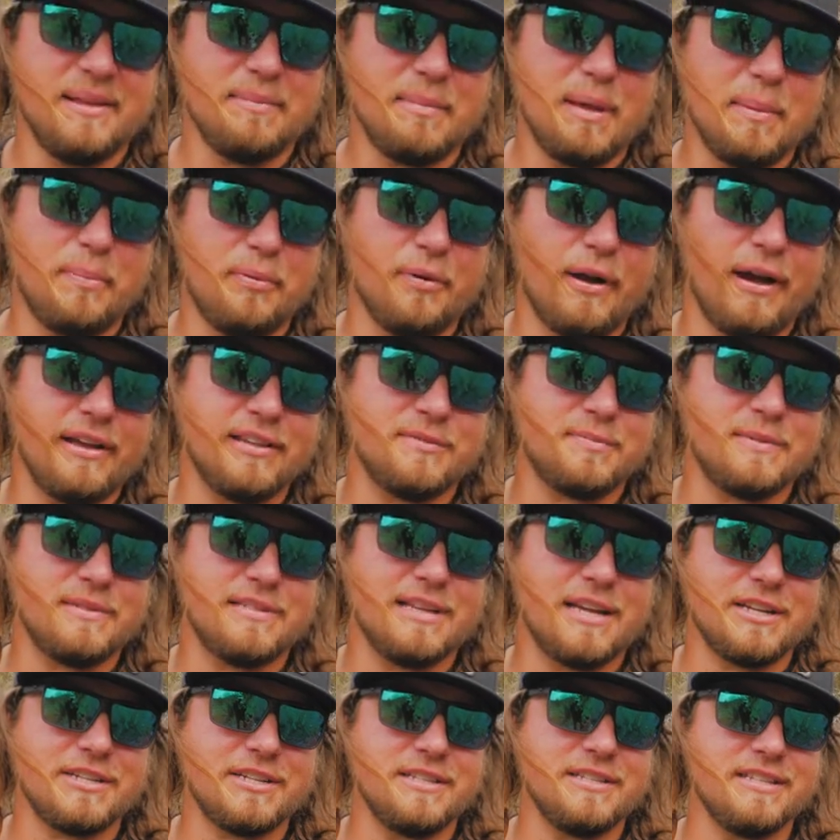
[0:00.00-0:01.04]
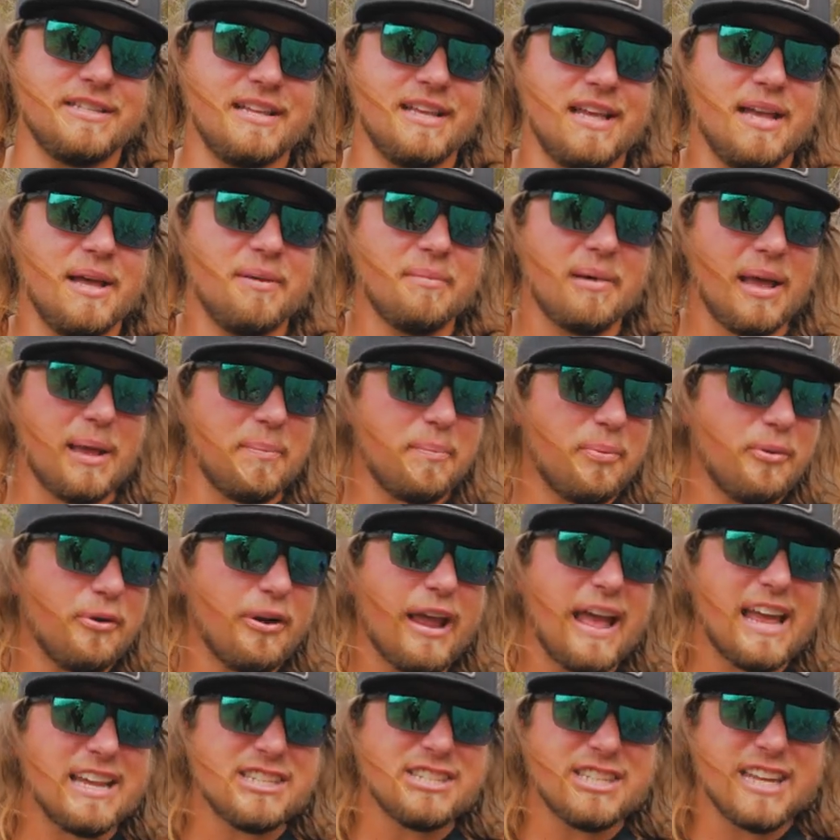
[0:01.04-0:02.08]
my prize possessions, my
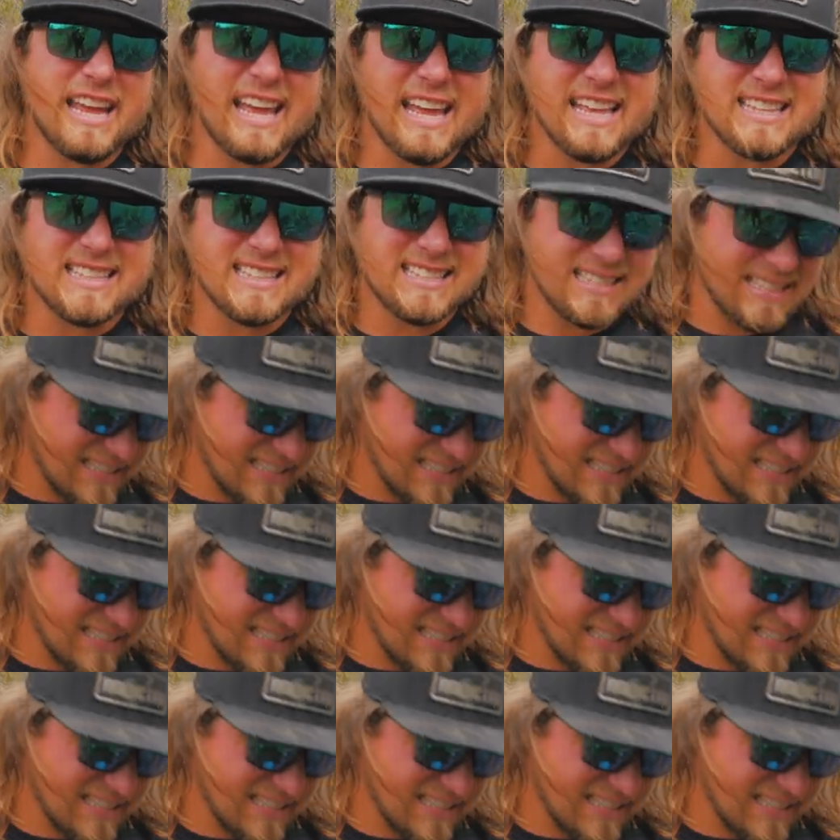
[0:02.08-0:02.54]
precious.